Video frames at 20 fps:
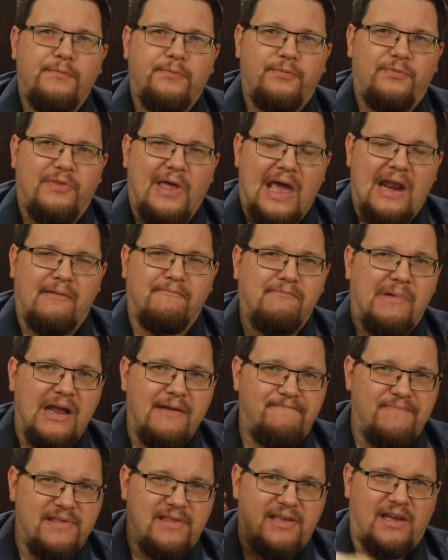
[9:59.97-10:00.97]
that it
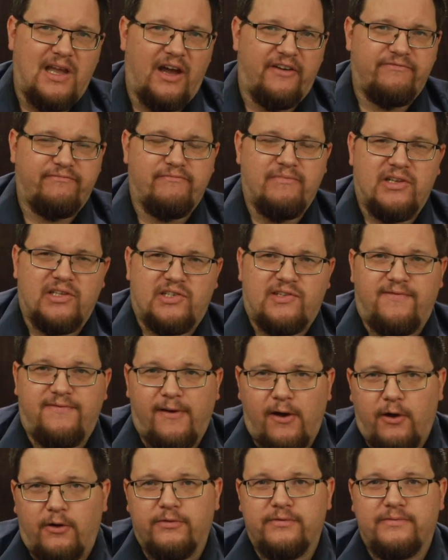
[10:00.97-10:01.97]
might be the government's
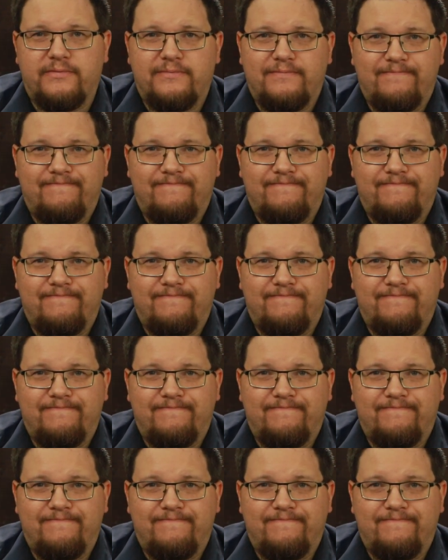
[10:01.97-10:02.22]
fault.